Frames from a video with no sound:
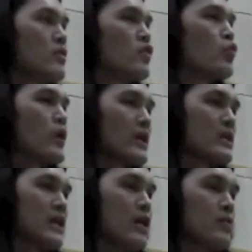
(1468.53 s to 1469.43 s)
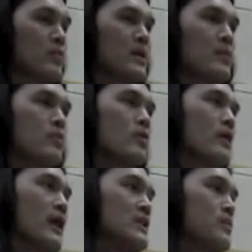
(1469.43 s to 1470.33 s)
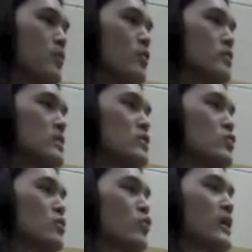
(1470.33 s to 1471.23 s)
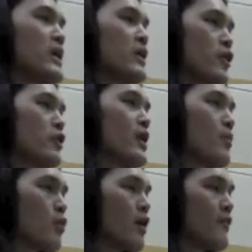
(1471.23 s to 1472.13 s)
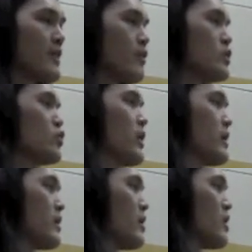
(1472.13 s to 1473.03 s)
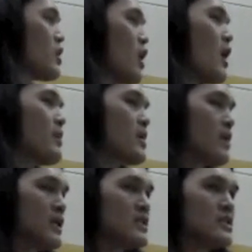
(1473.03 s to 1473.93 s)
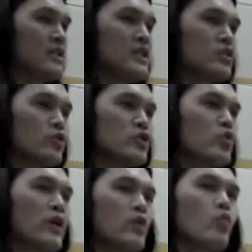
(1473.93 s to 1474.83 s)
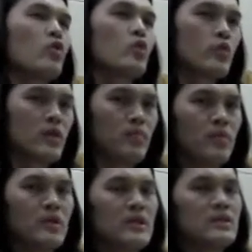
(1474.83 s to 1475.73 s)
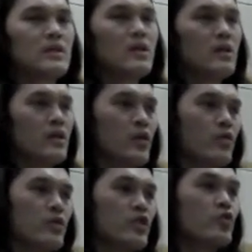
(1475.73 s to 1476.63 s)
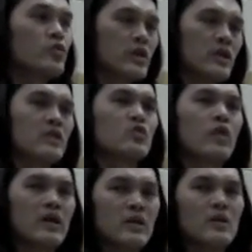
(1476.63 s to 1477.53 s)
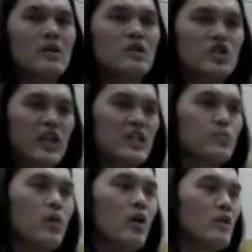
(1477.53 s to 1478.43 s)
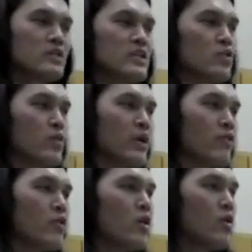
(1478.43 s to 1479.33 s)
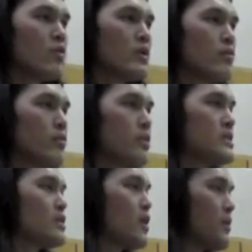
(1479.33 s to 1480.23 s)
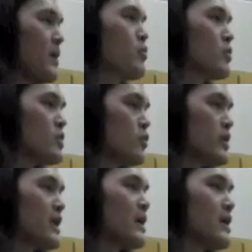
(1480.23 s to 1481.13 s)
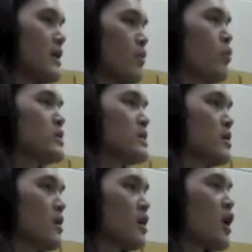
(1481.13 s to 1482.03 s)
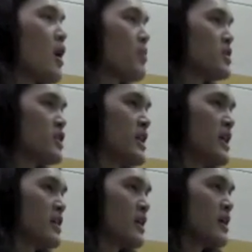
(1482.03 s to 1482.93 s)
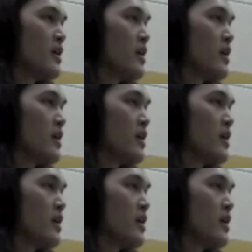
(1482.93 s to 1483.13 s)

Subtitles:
directly help the people, as opposed to creating another nonprofit that would try to lobby the legislature or try to work with the police, you know, union and try to change policies or whatever. We saw that people were doing that and it wasn't accomplishing anything.